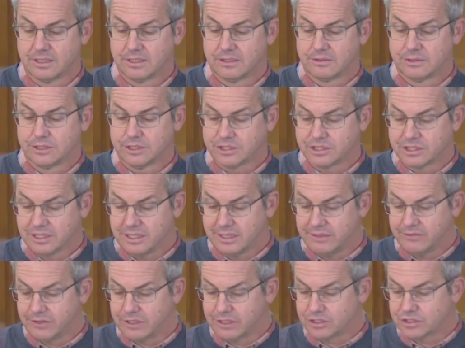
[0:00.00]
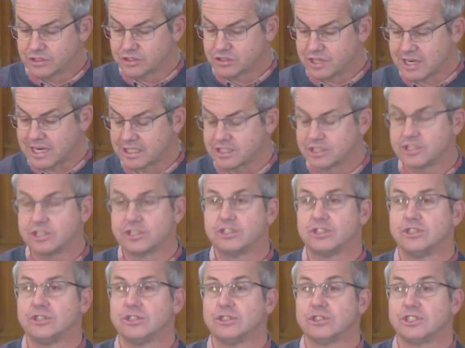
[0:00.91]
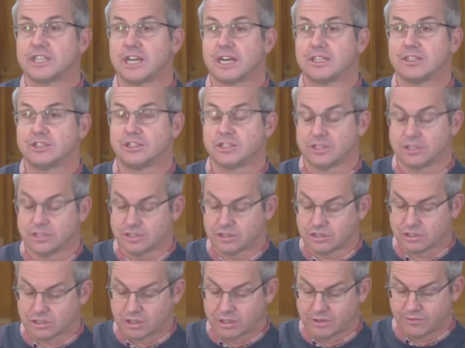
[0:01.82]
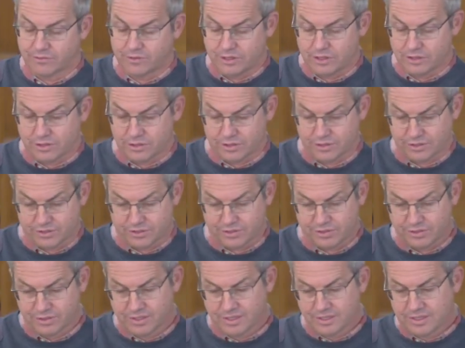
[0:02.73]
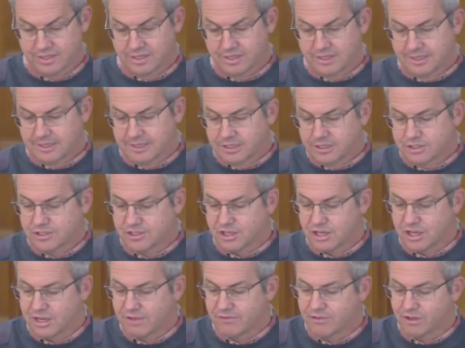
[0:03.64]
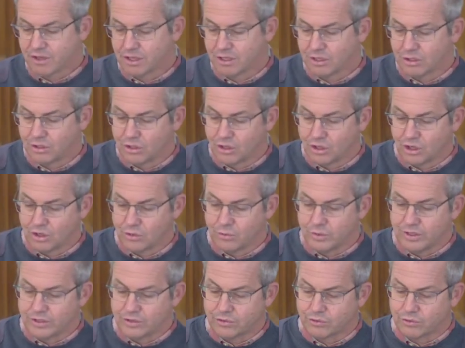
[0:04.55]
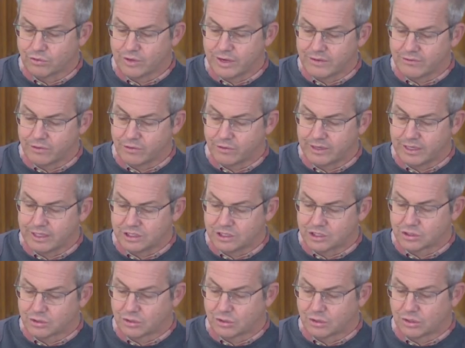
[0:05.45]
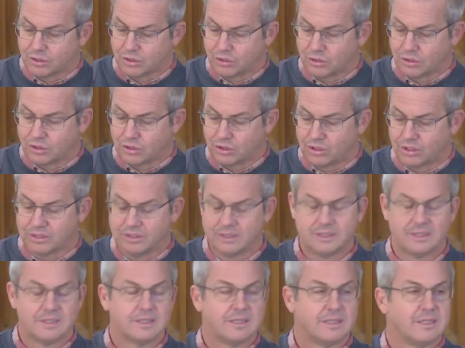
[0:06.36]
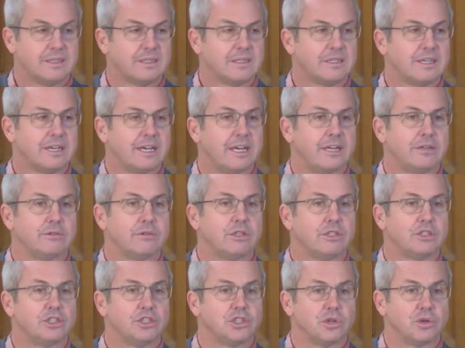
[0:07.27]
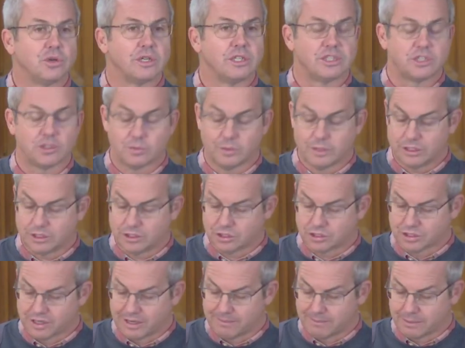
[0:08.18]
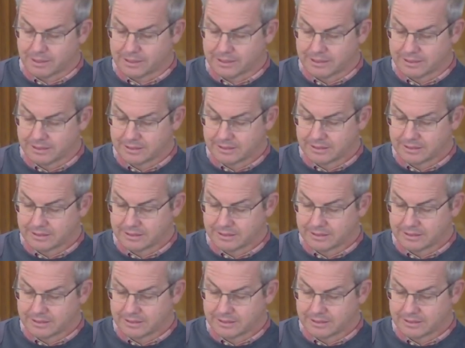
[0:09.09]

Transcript: Receive instruction, you judges of the earth. Serve the Lord with reverential awe and rejoice with trembling.